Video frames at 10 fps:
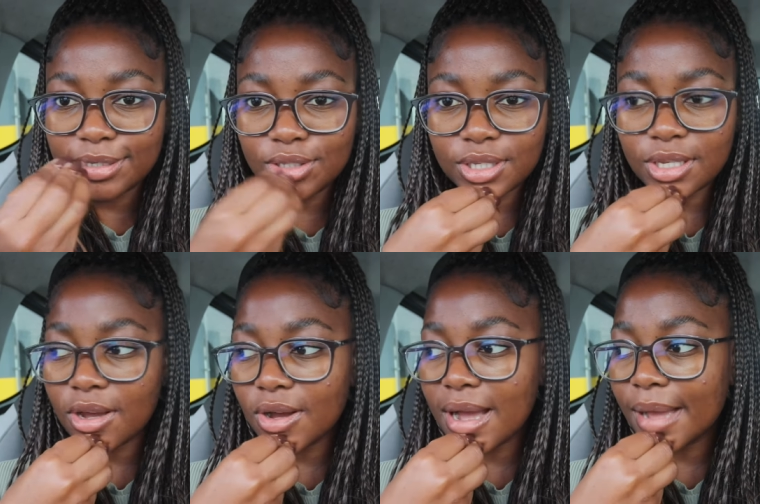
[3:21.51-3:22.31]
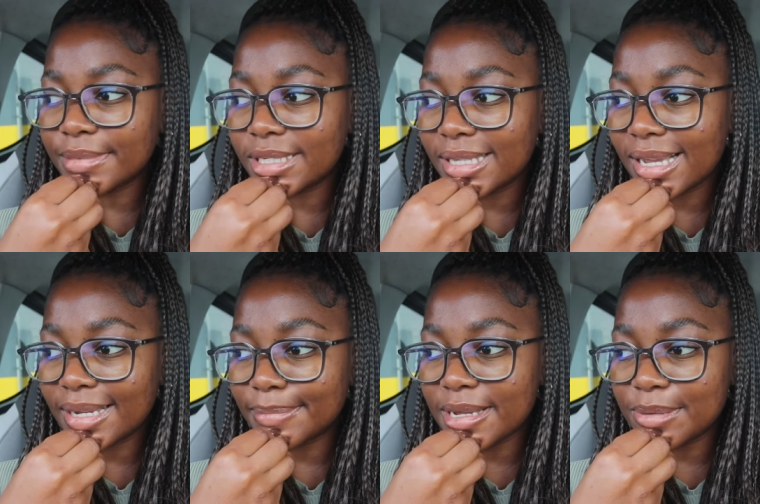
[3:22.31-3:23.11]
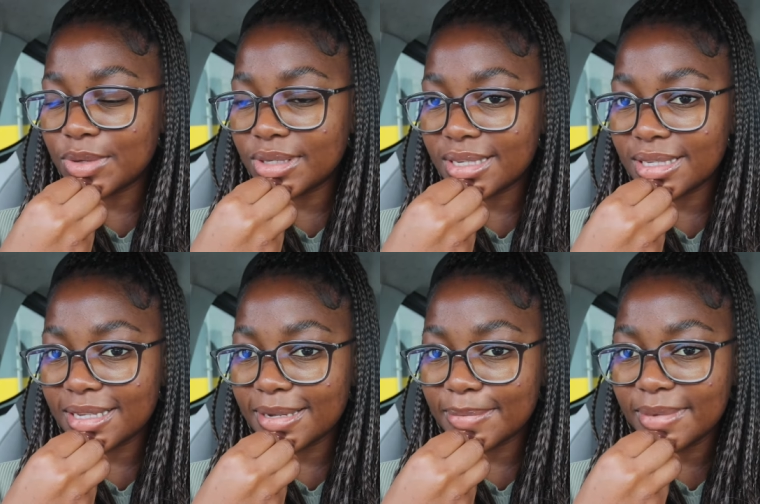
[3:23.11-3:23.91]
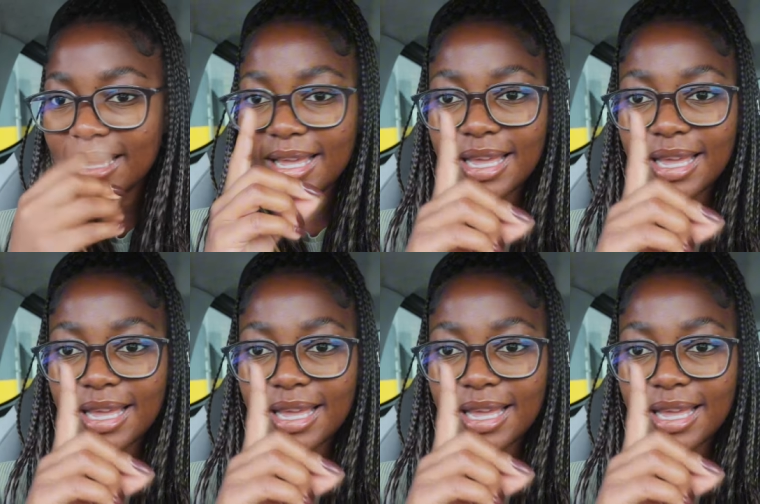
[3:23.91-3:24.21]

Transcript: So I'm just like, my immune system